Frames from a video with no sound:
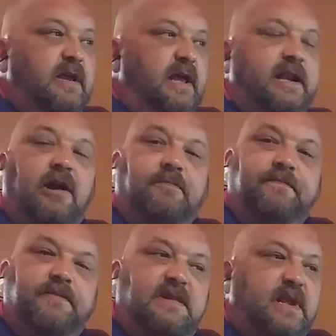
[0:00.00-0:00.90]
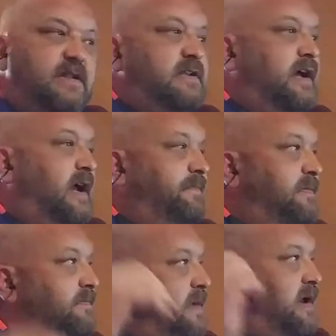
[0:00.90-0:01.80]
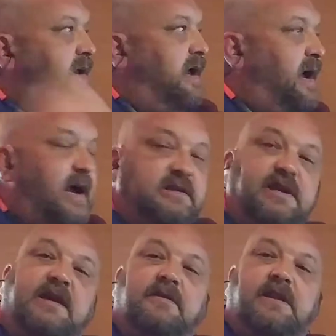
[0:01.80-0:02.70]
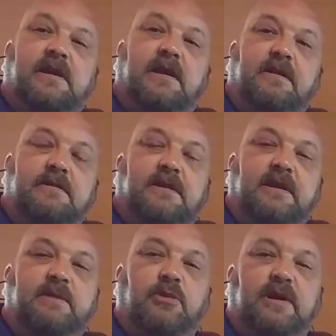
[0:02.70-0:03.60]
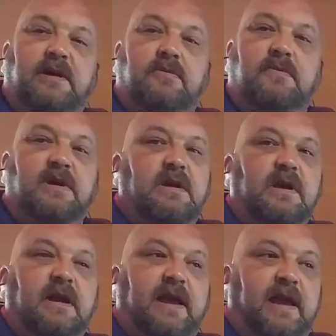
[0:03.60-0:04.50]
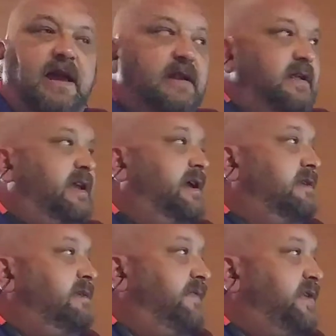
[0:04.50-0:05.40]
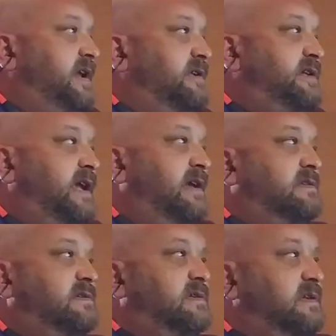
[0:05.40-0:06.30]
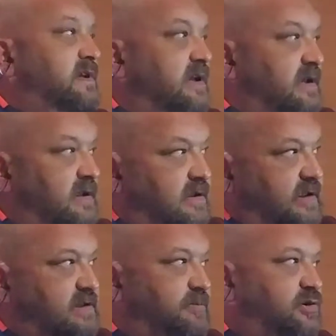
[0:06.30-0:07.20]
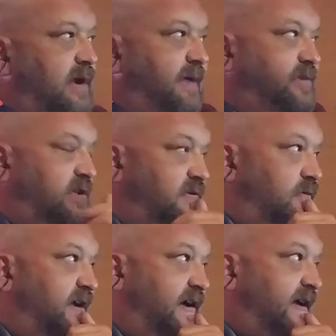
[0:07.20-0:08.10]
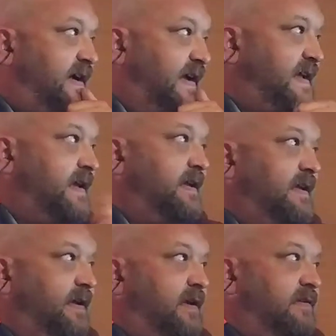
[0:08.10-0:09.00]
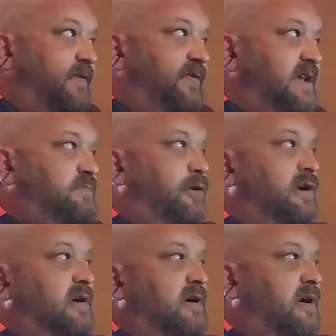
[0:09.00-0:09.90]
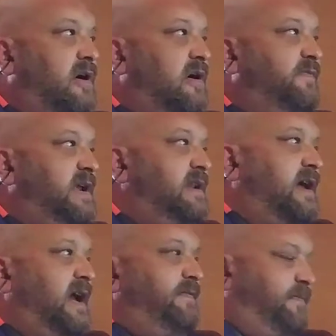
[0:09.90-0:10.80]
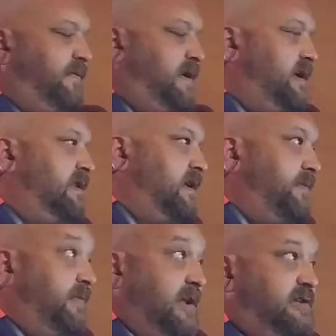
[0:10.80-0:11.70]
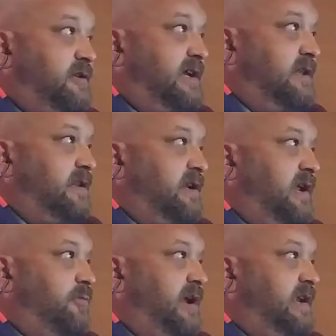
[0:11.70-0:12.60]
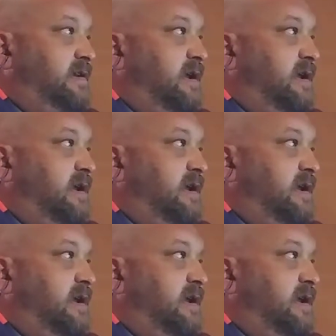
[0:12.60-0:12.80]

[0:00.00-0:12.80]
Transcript: Anyhow, take time, uh, check out the, the link below, and again, if you get a chance, subscribe to uh, the Facebook RV Life. Let me make sure I get the name right.